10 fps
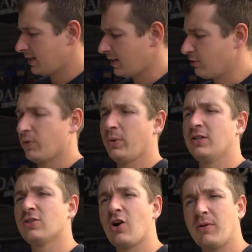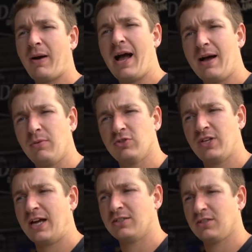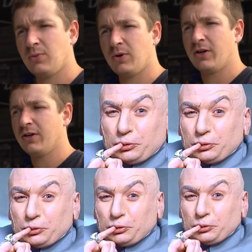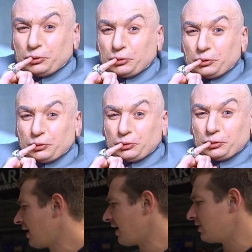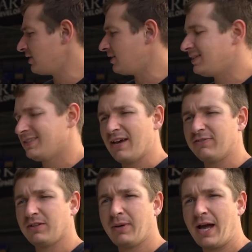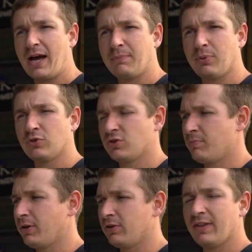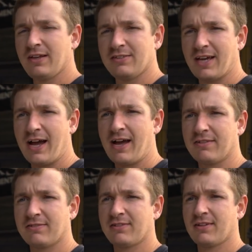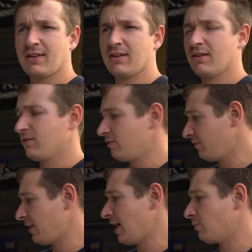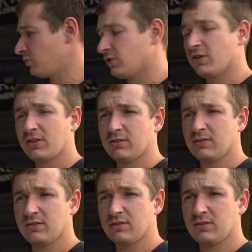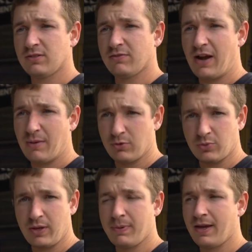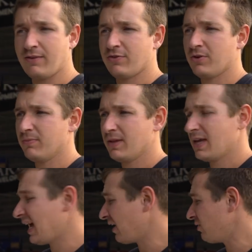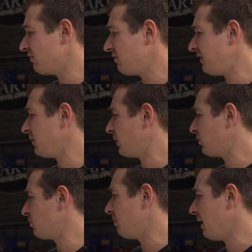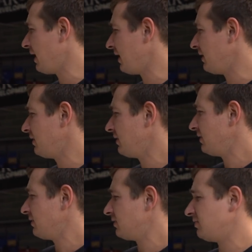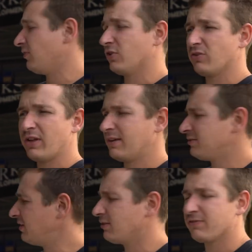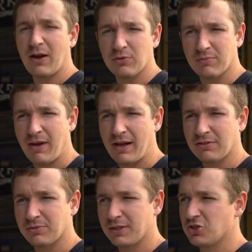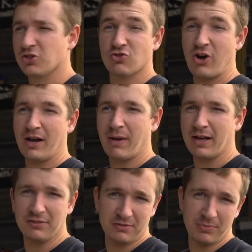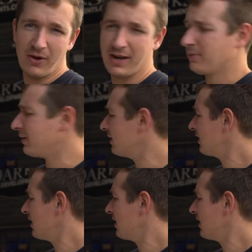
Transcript: I don't think we need to talk about how much they actually were, but you'd definitely be hard pushed to build these cars for how much we paid for them. I don't even think we could buy, so we've only done like 6,000 miles, which track miles, but anyway,